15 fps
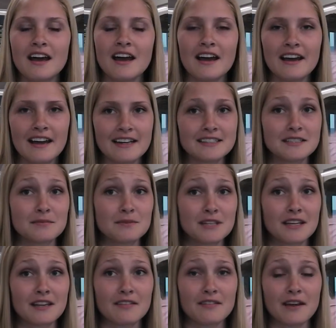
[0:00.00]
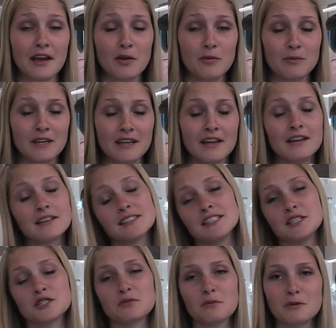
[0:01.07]
I asked him to help me
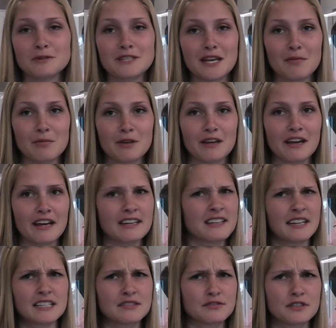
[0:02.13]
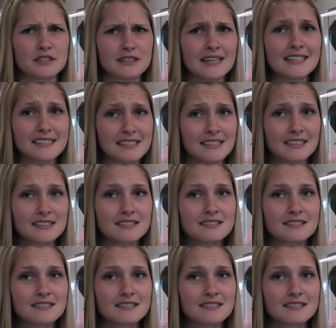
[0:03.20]
teach them about sampling. I didn't ask for a lesson.